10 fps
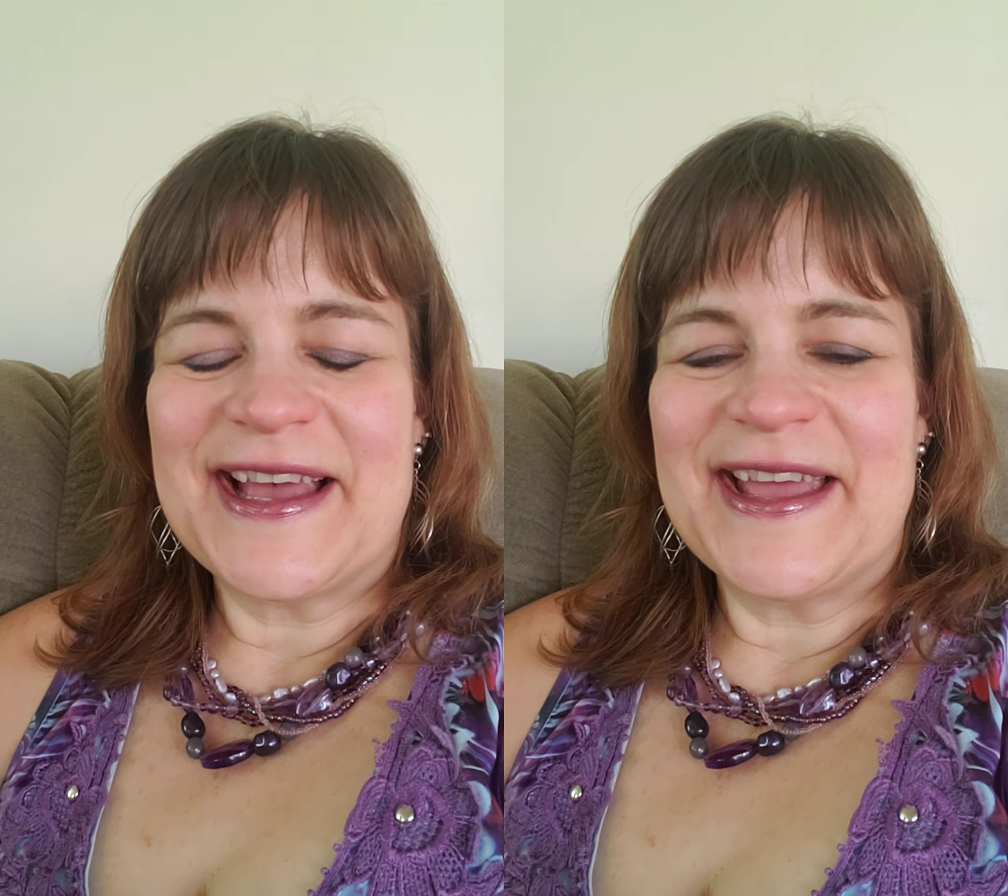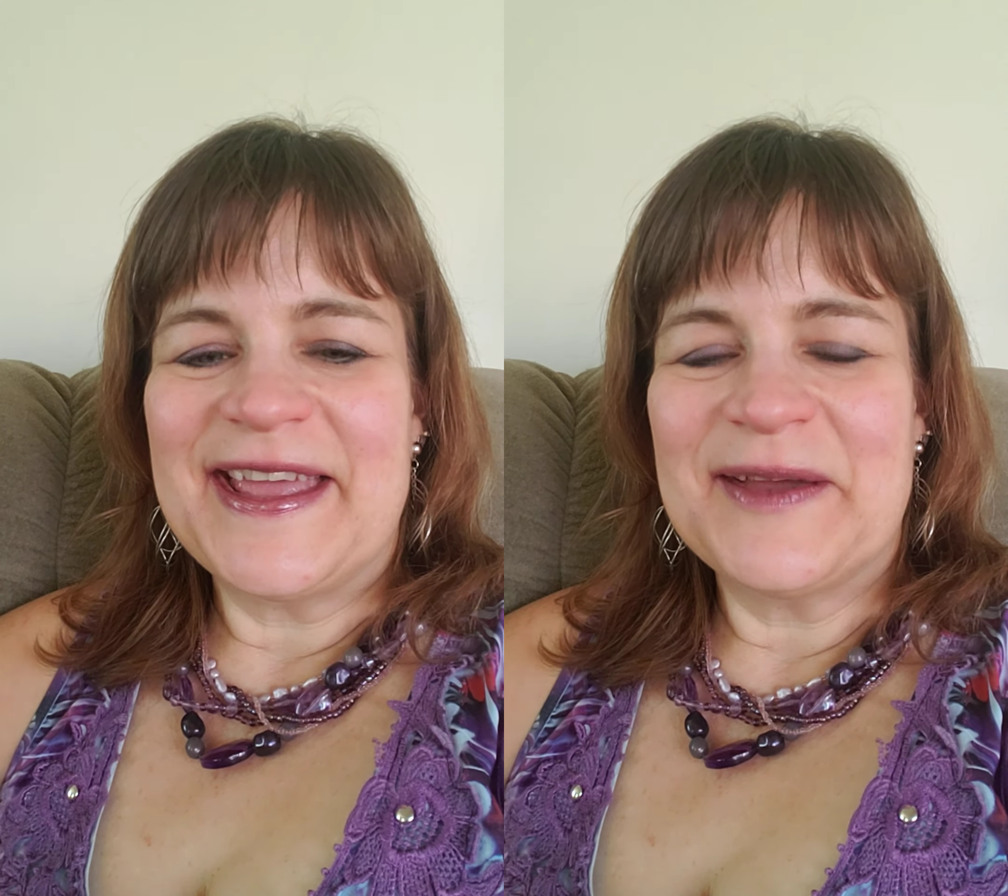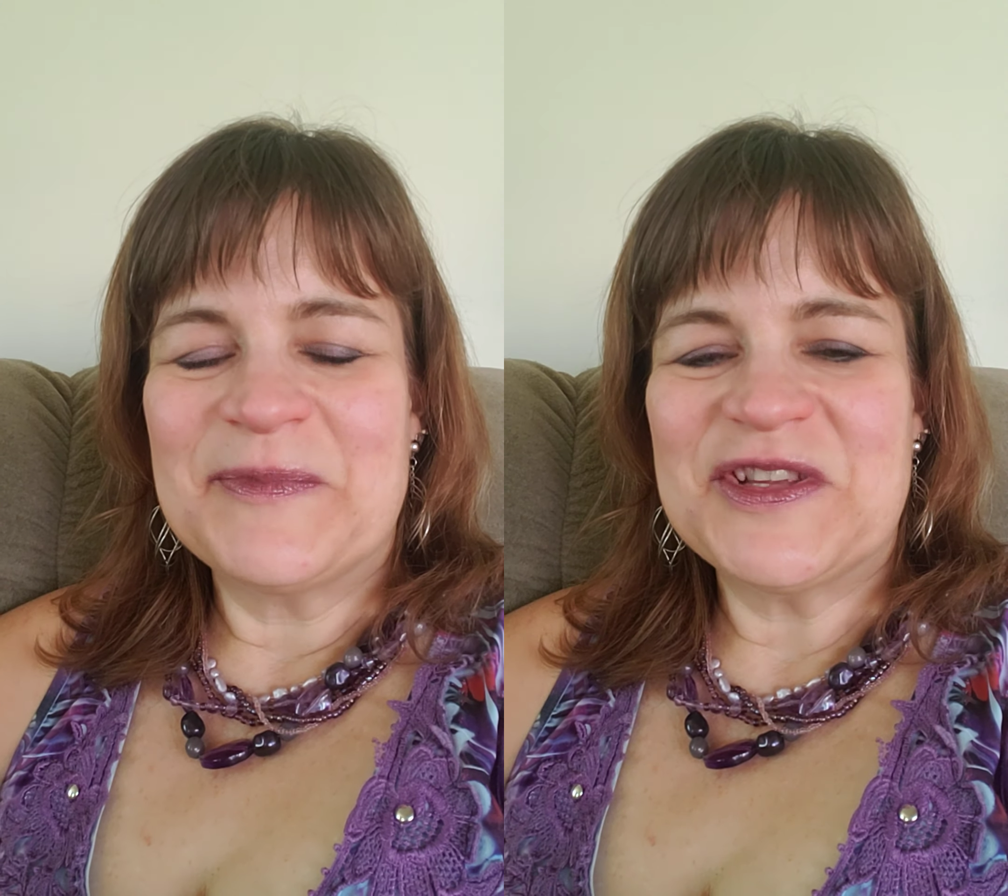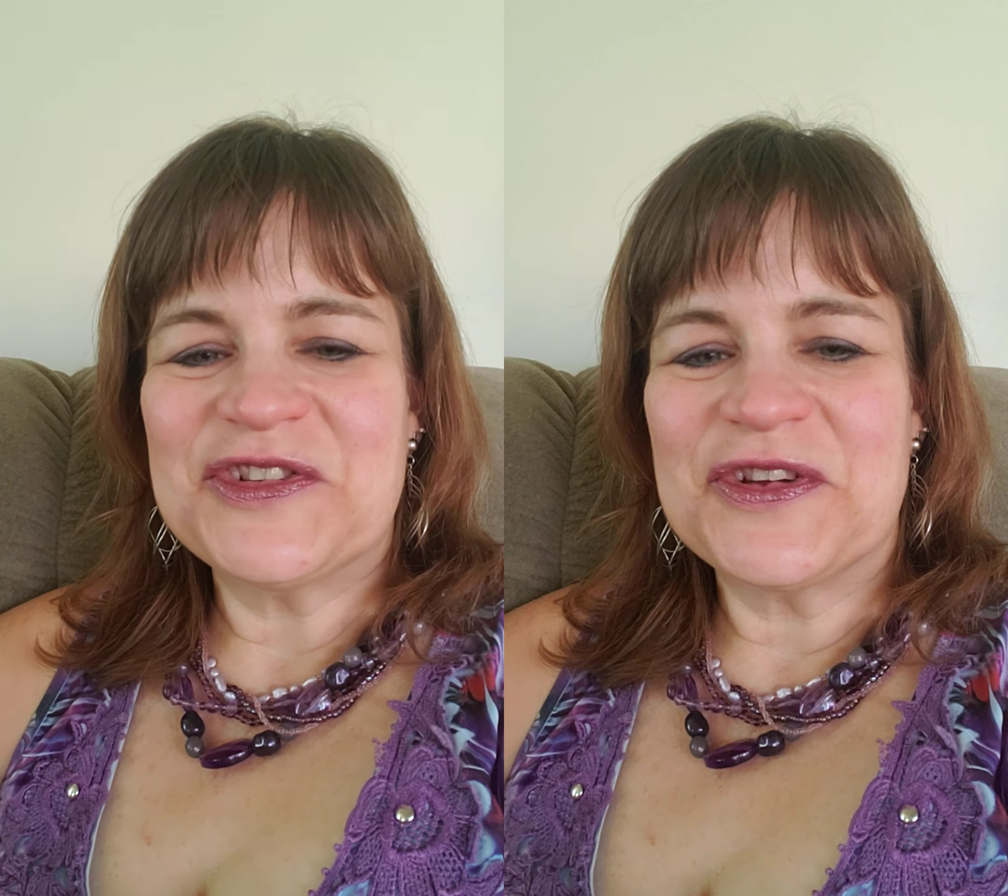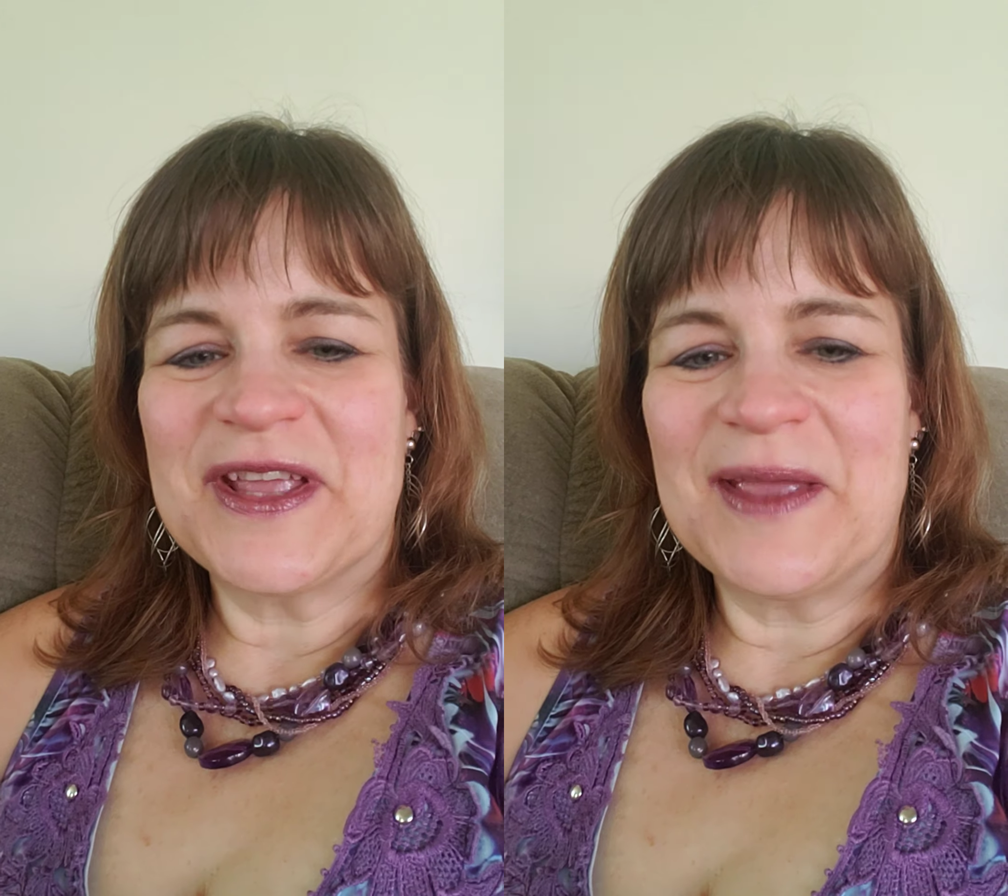I am
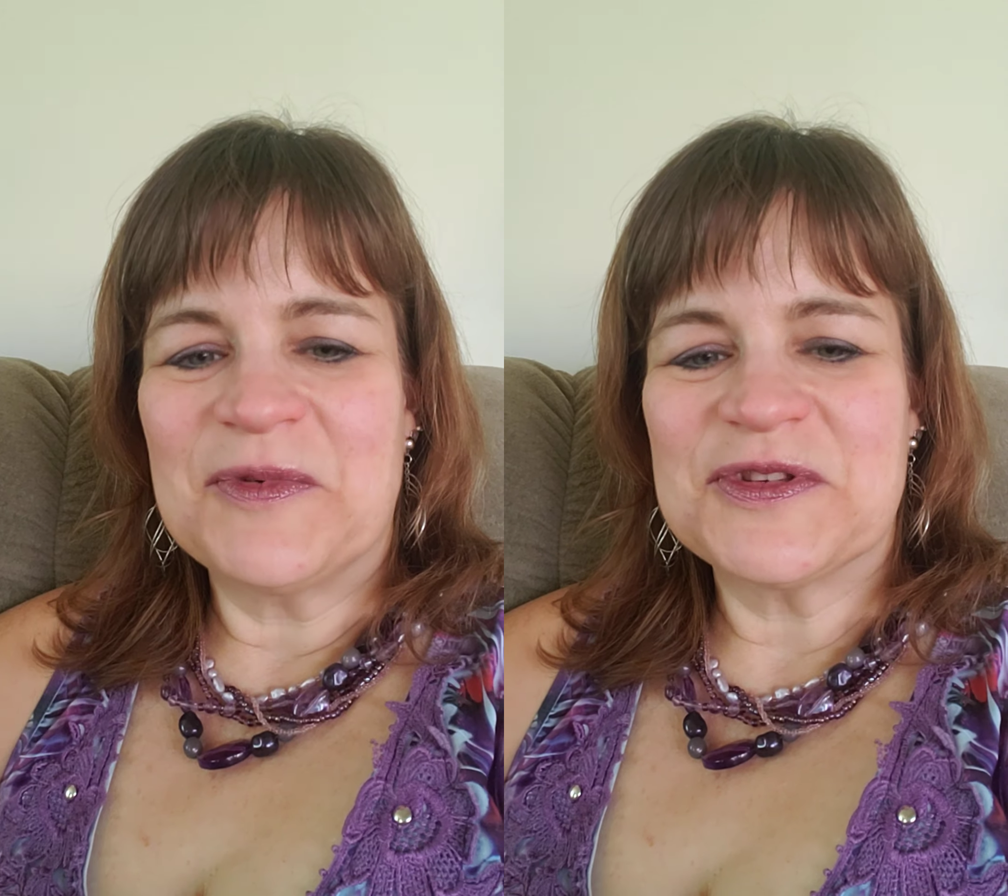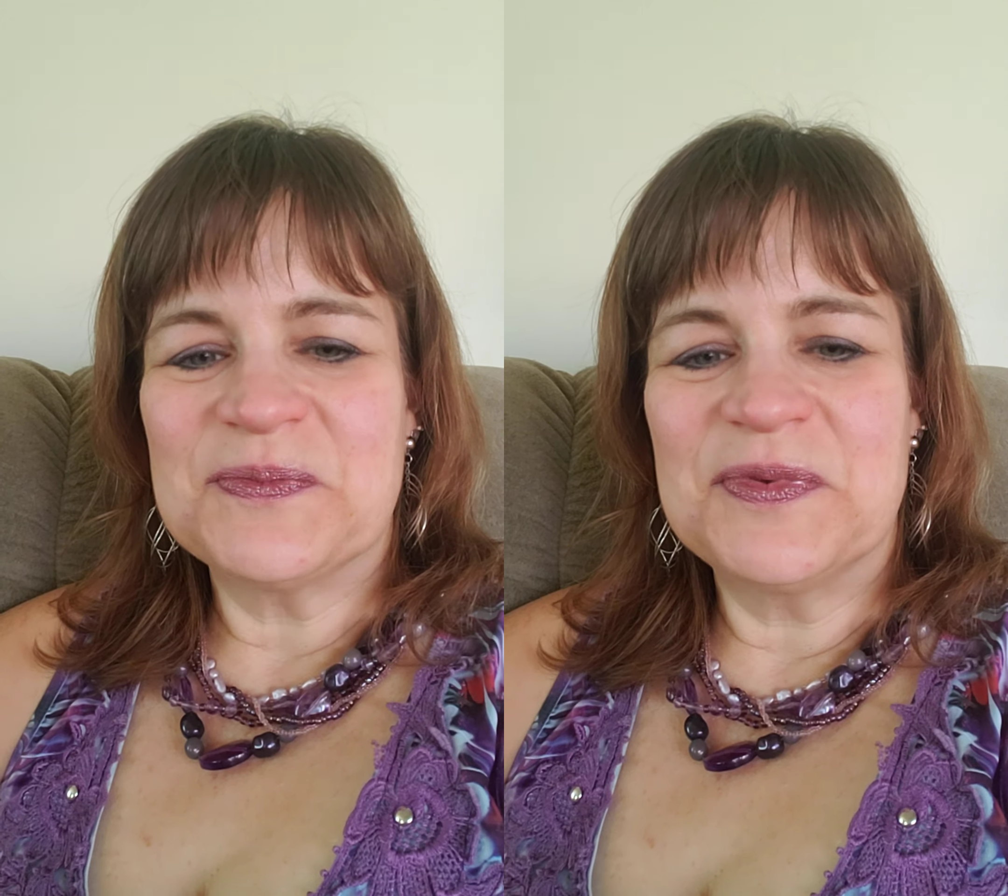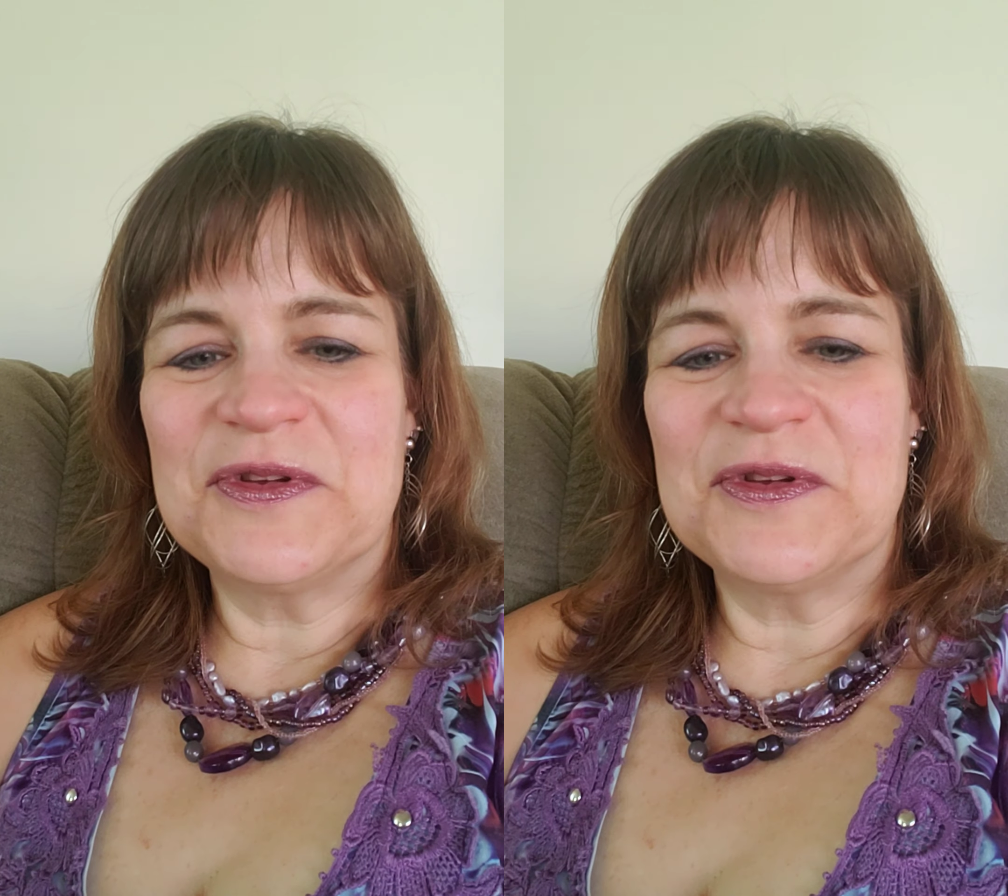enjoying a most